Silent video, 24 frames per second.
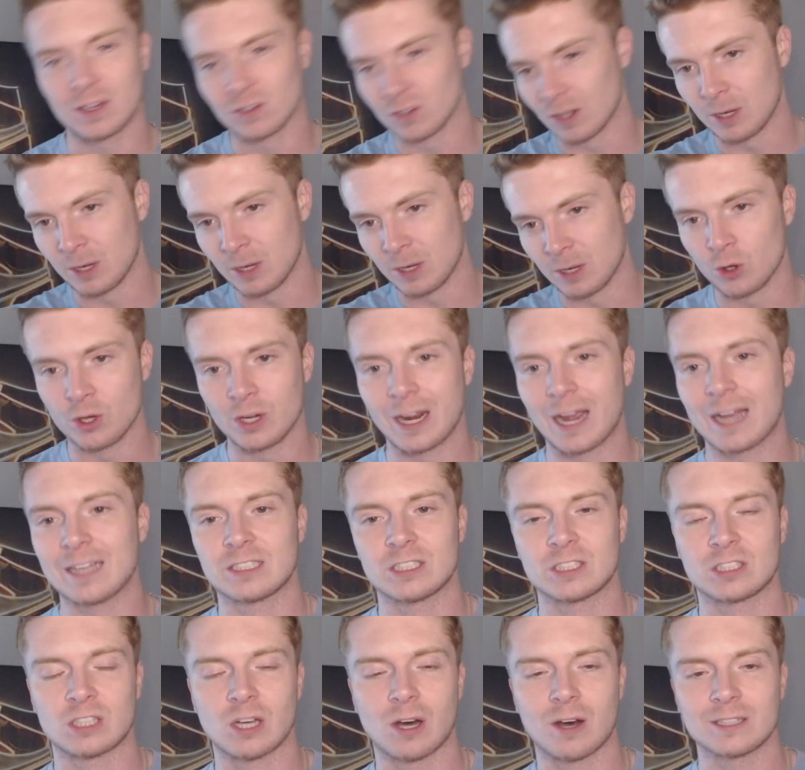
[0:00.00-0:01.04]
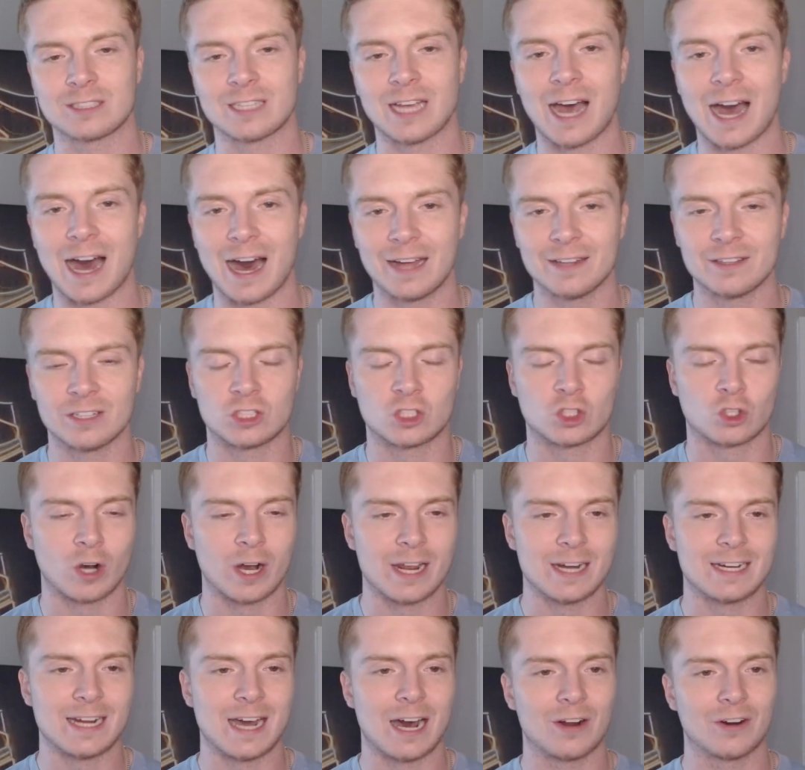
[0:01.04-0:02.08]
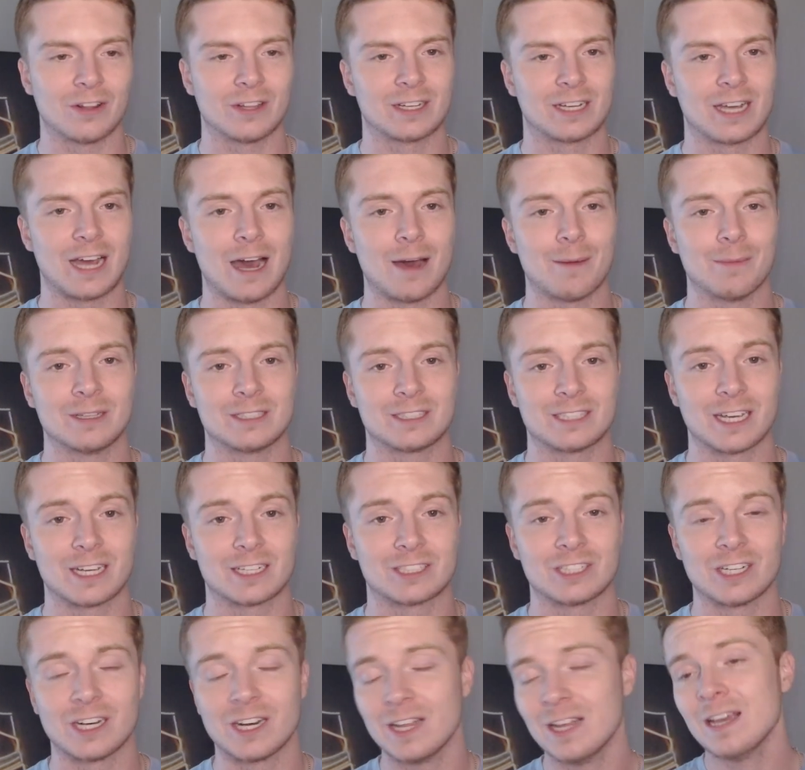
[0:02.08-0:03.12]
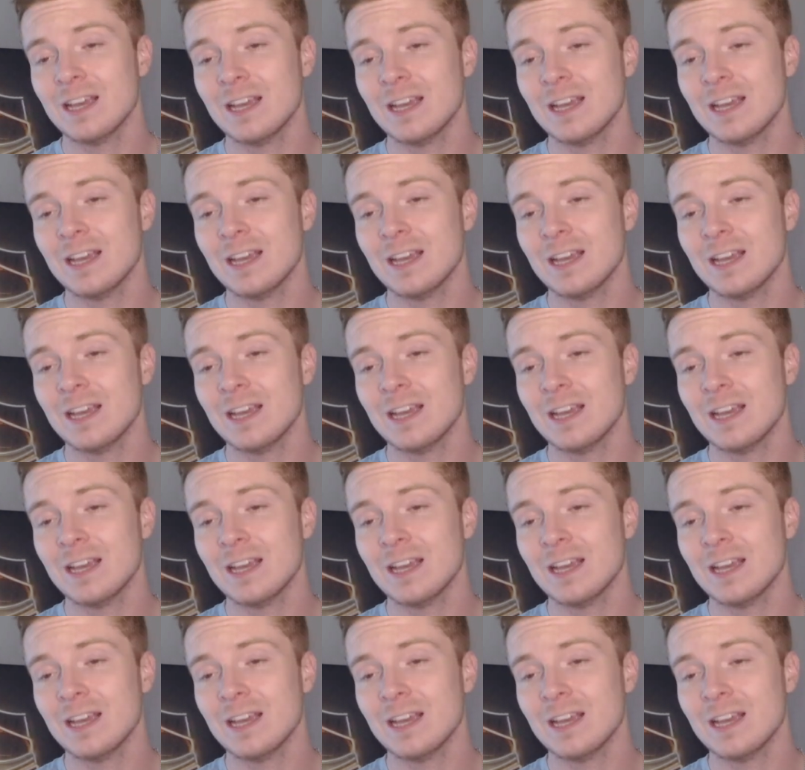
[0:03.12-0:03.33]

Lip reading: Let me know your guys' thoughts on the trade down in the comment section.